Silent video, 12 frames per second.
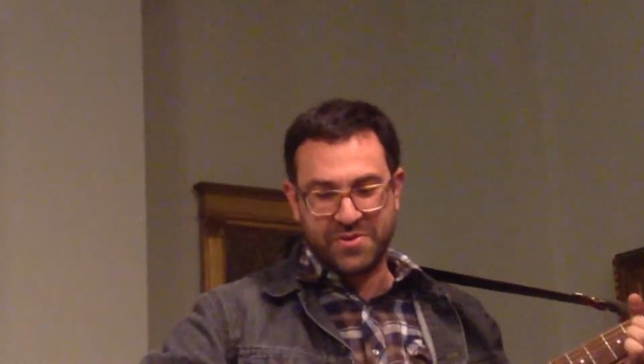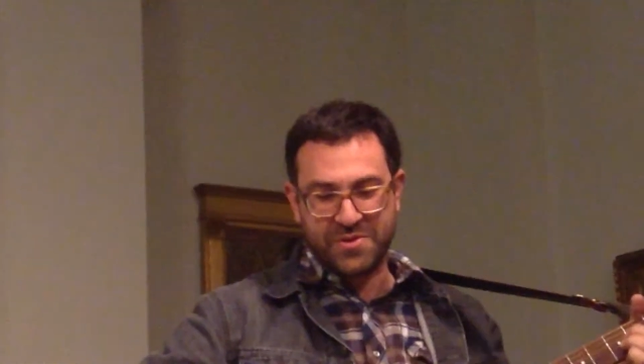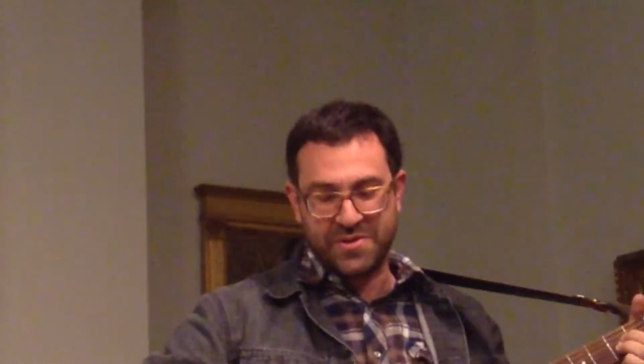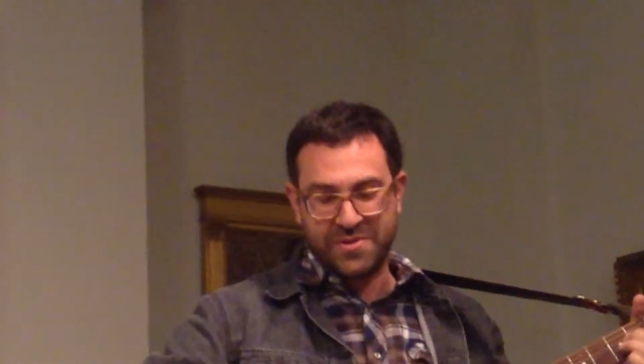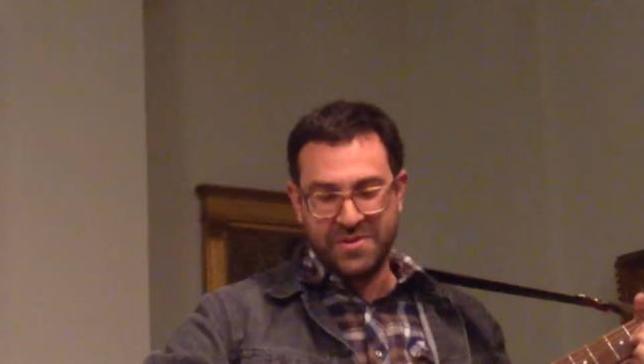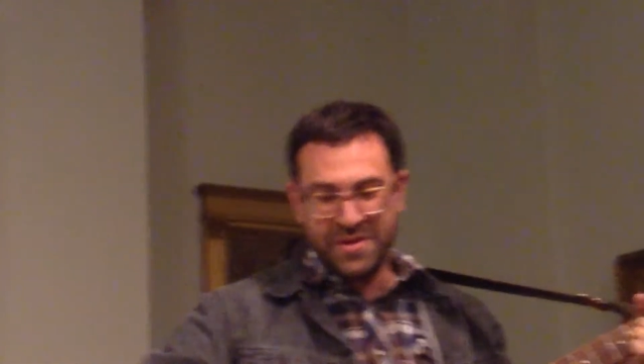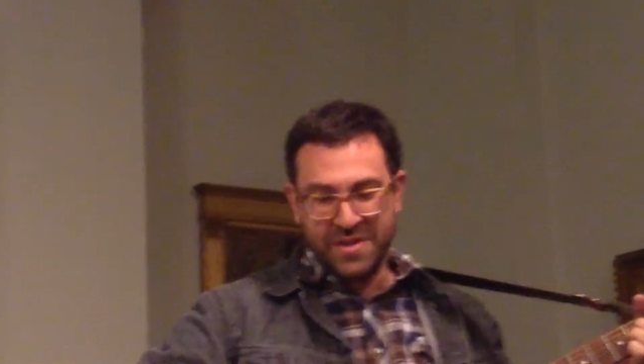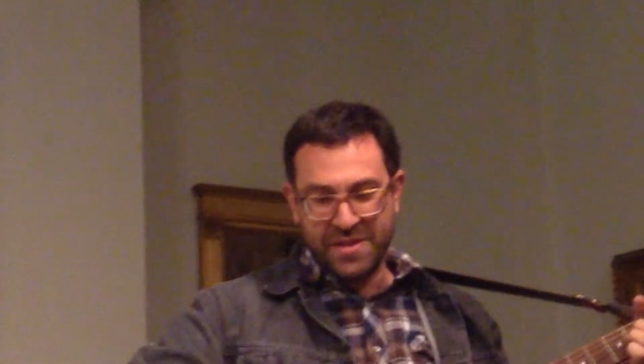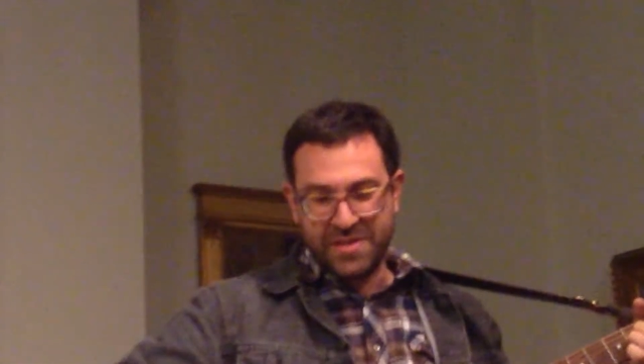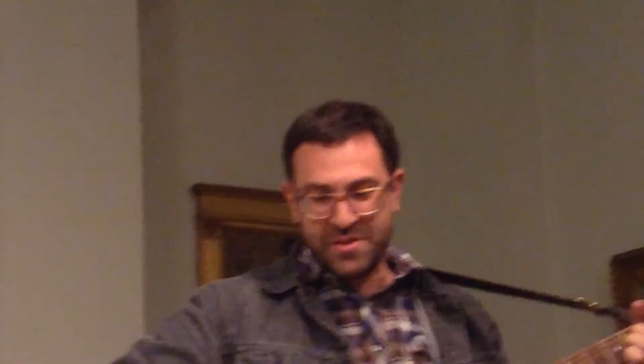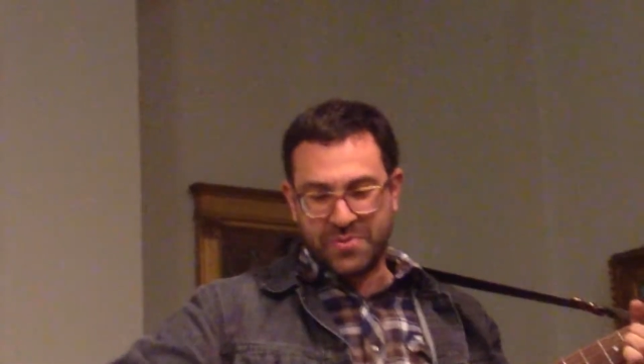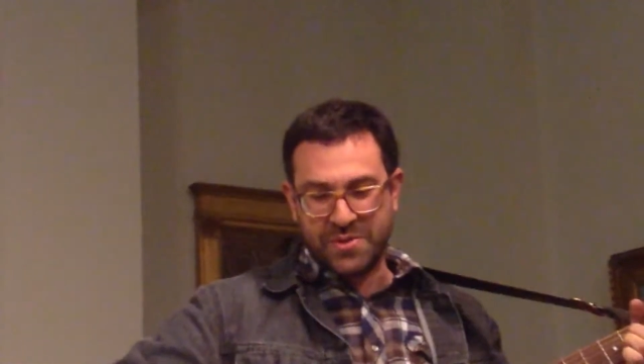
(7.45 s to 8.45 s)
So
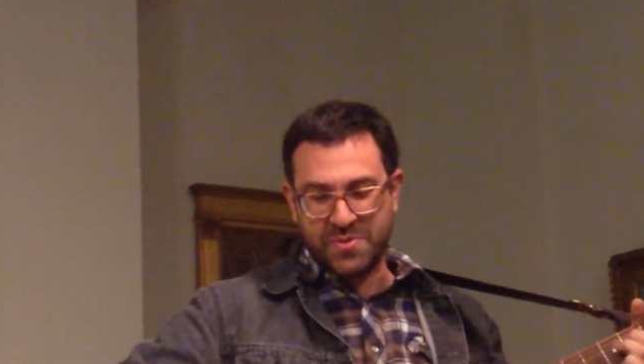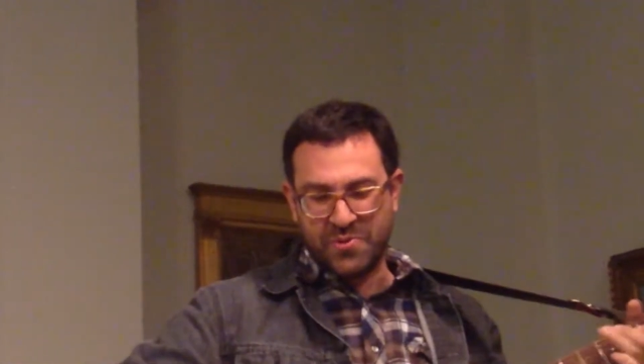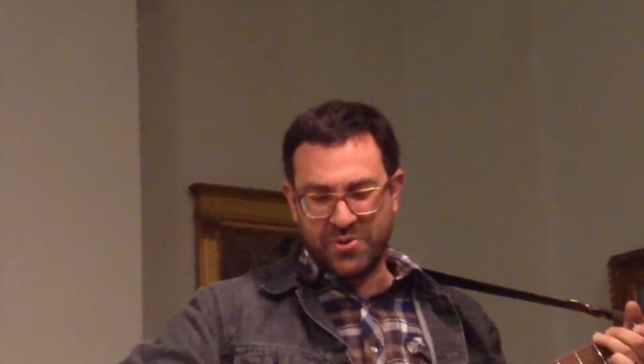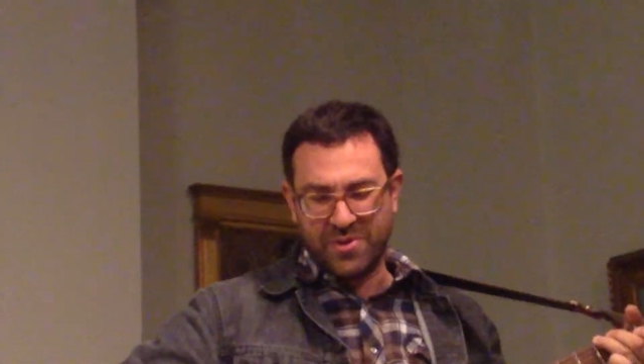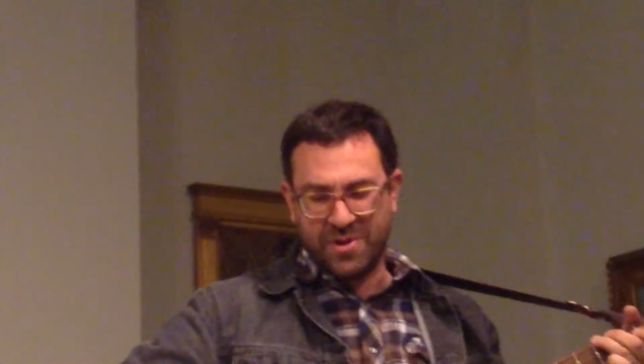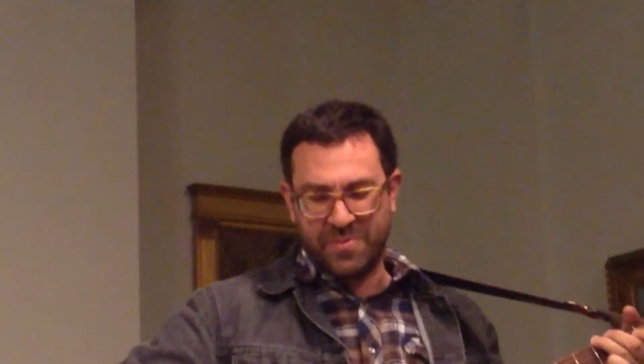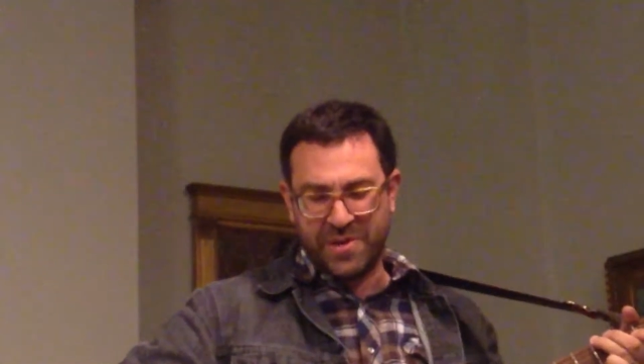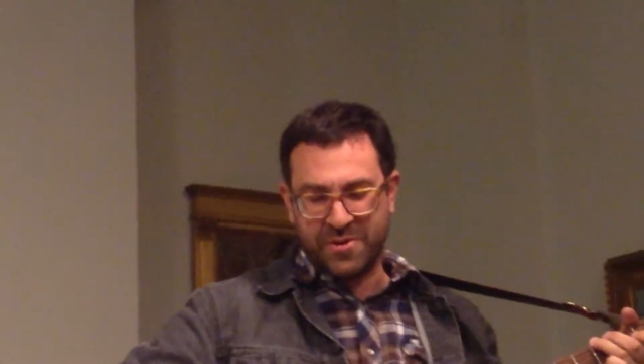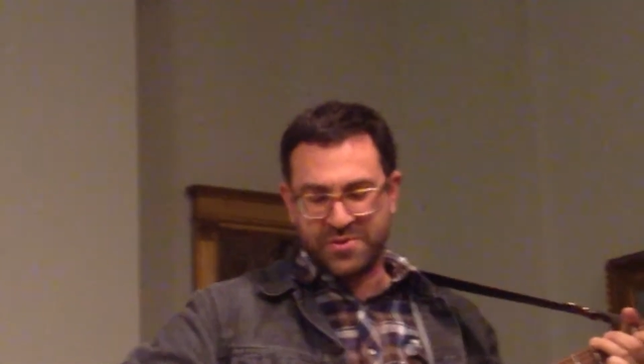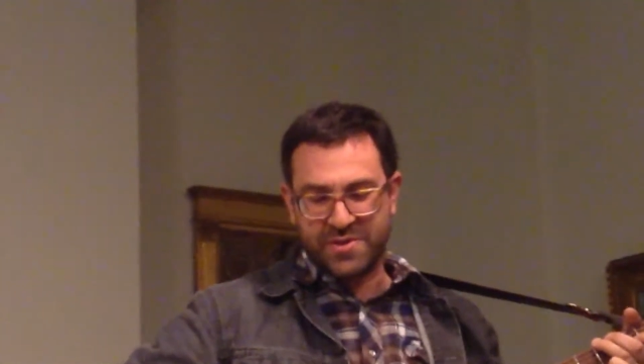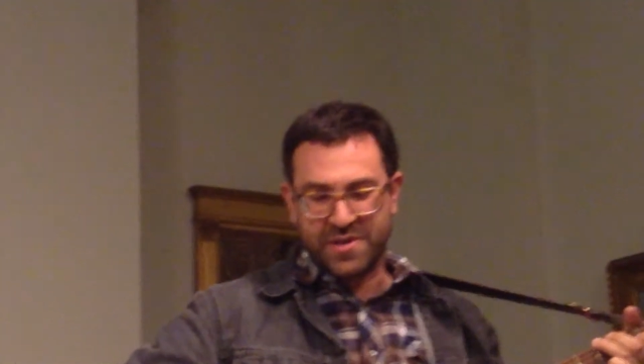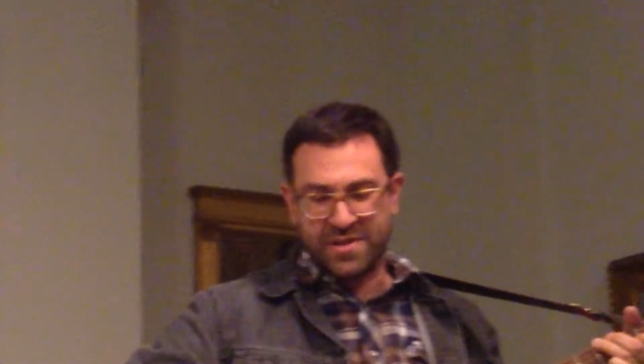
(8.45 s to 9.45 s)
this one's more of a
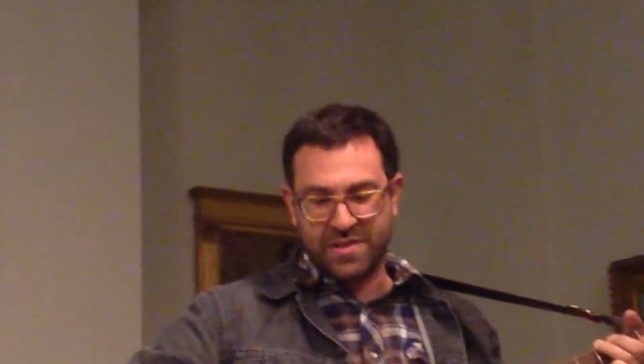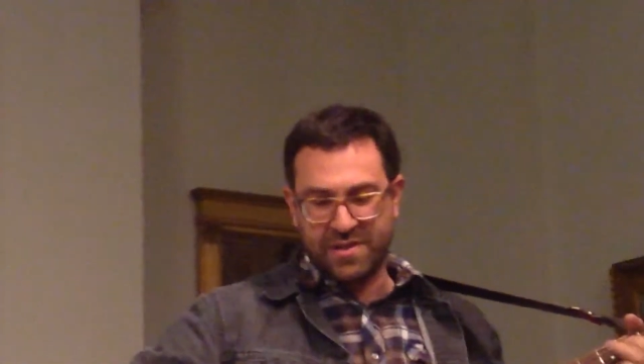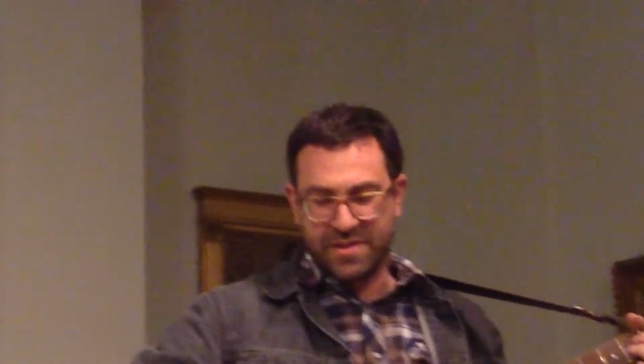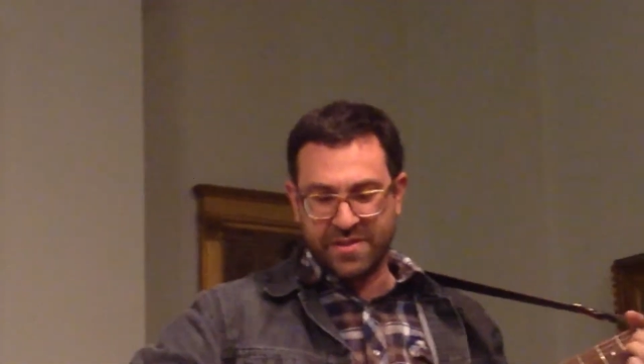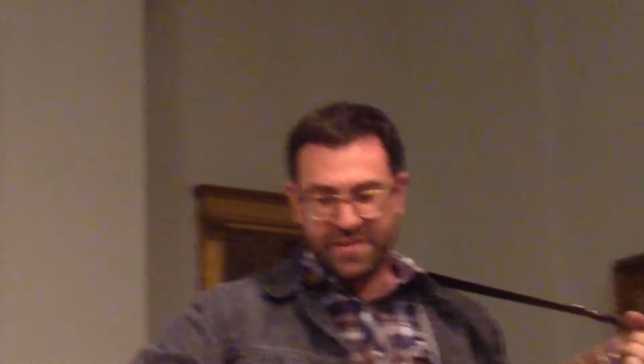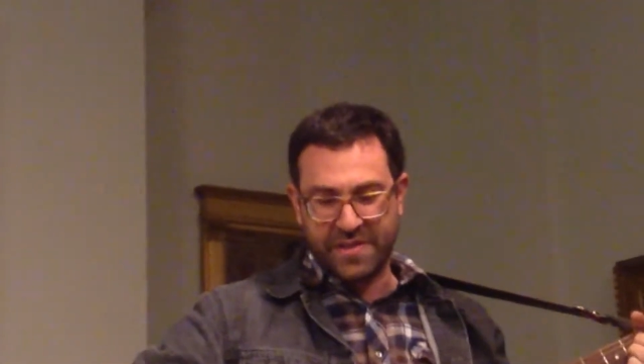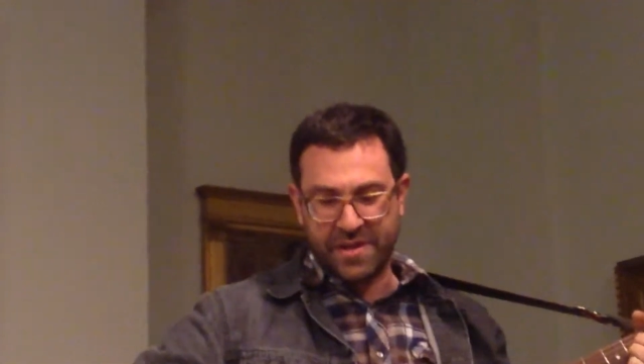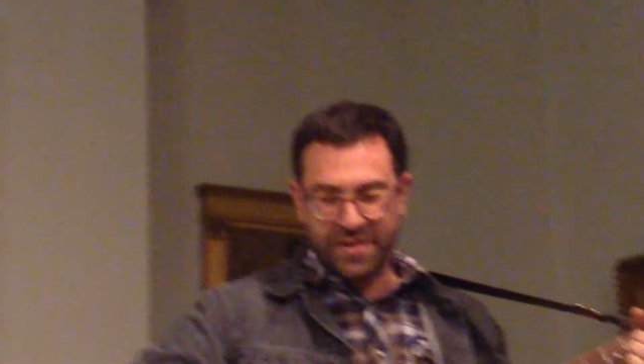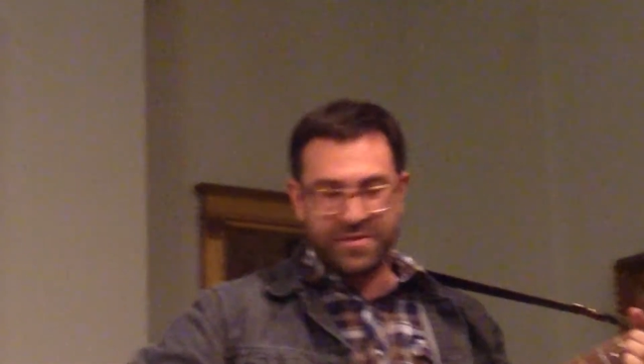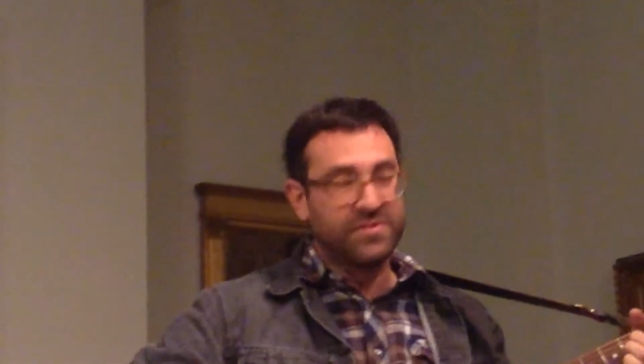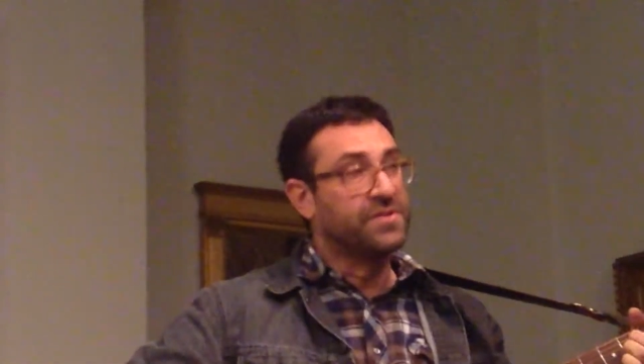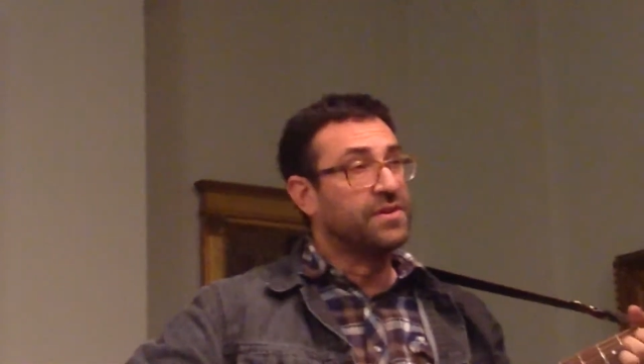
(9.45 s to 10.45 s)
better sing along than that
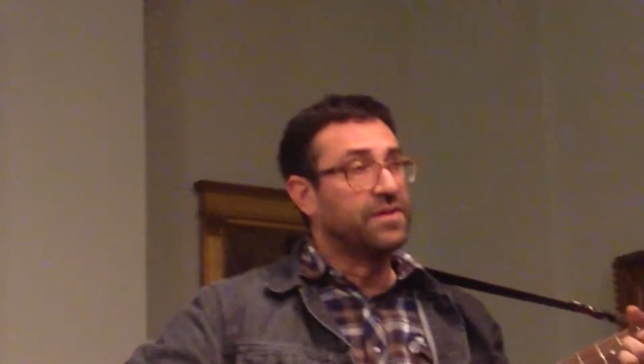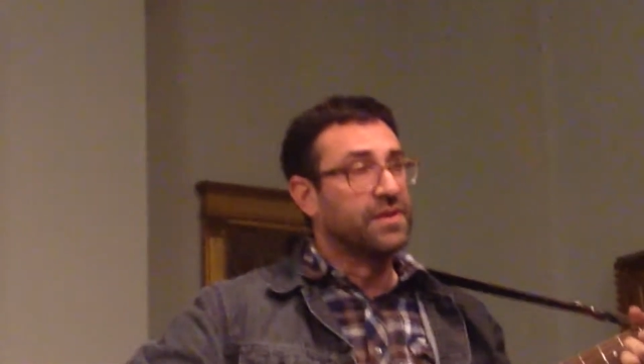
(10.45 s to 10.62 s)
other song